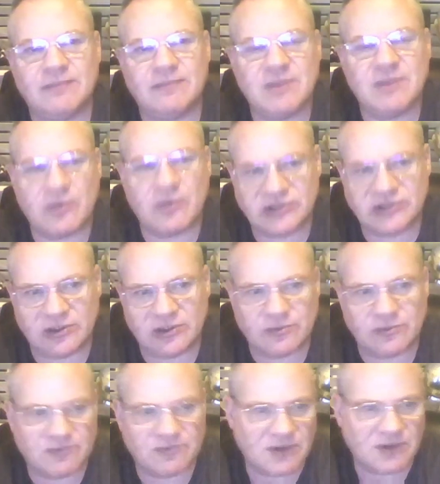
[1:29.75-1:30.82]
People are still,
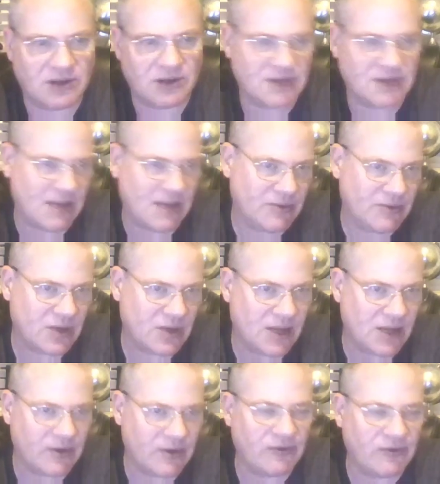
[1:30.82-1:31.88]

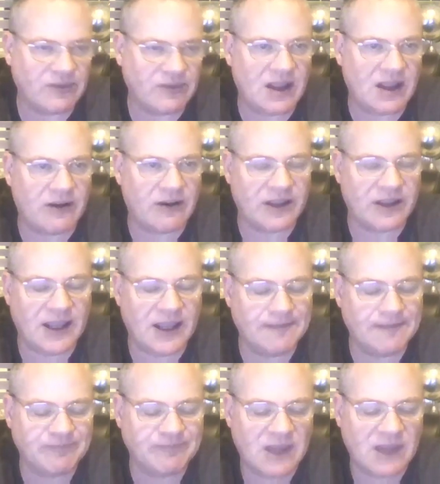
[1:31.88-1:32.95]
recovering from the
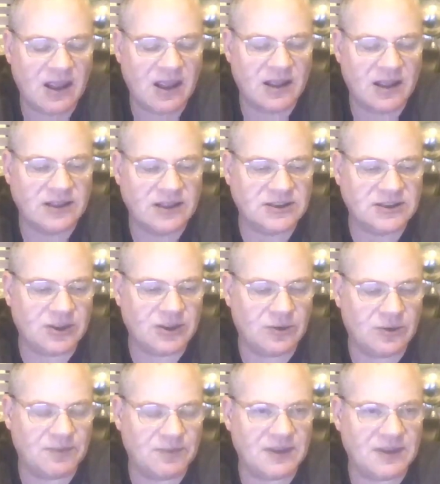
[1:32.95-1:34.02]
hurricane. So